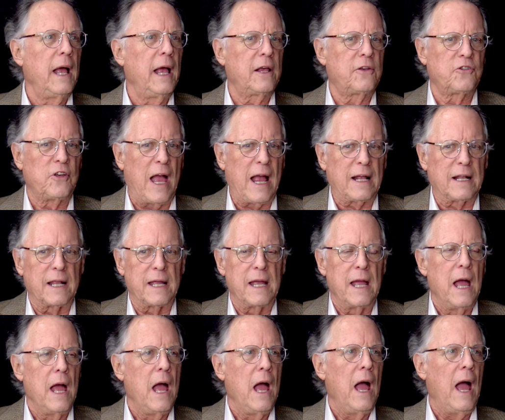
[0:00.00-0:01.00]
People.
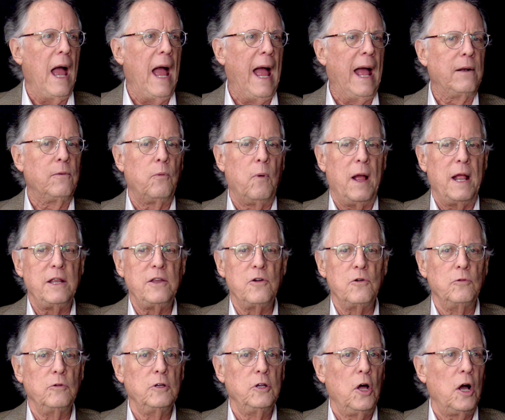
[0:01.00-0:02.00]
Exactly. And when
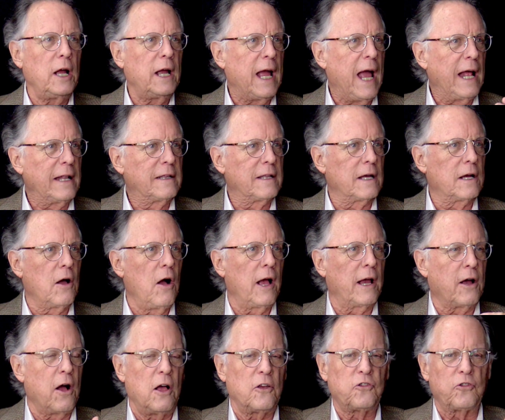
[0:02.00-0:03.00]
you look at the
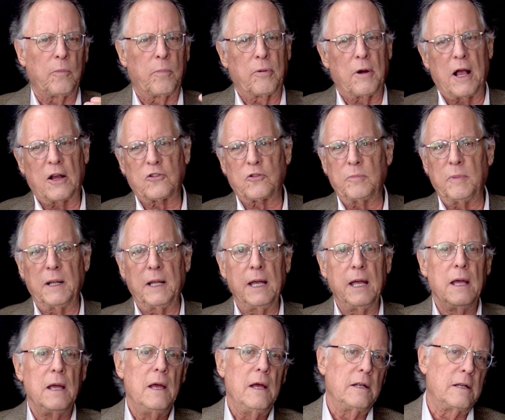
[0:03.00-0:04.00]
co- cost
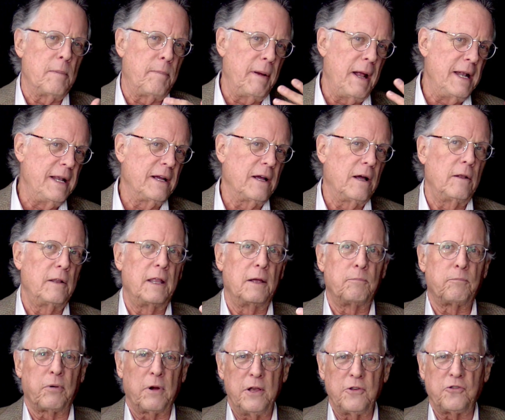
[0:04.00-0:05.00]
approximately, depending on the
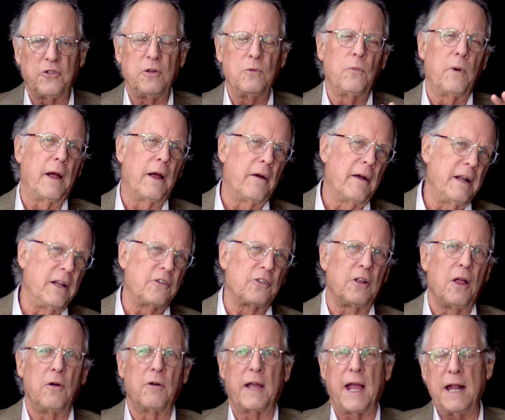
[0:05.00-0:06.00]
prison where it is
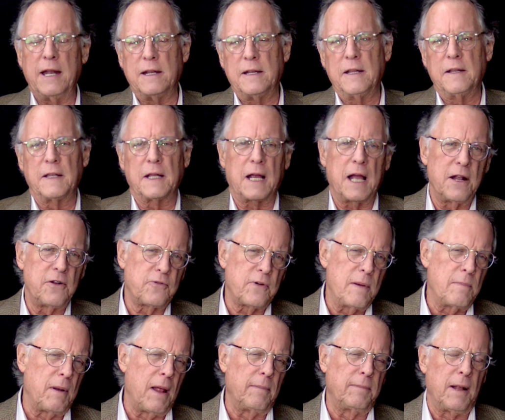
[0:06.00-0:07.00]
located in the mm-hmm.
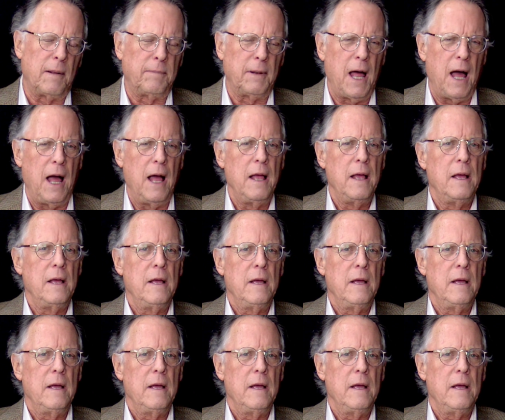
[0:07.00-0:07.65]
country, blah blah blah,